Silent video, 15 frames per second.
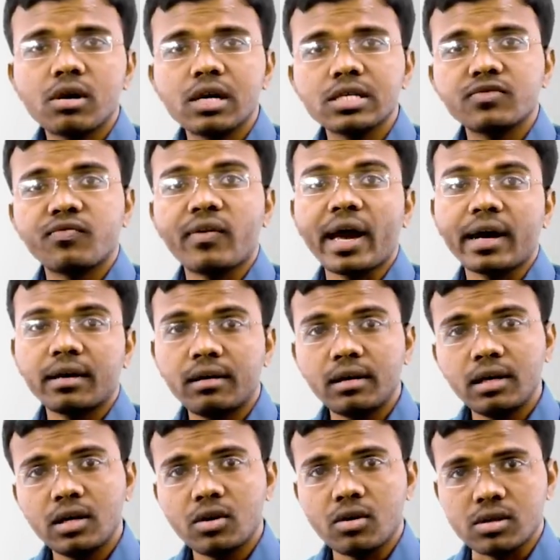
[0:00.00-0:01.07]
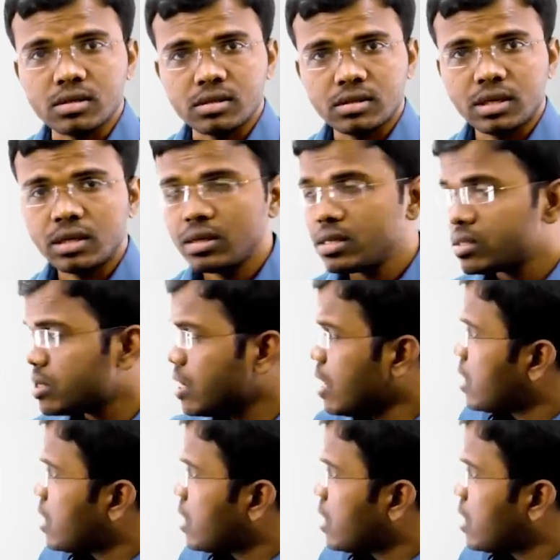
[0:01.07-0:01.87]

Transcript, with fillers: called as factory cost that is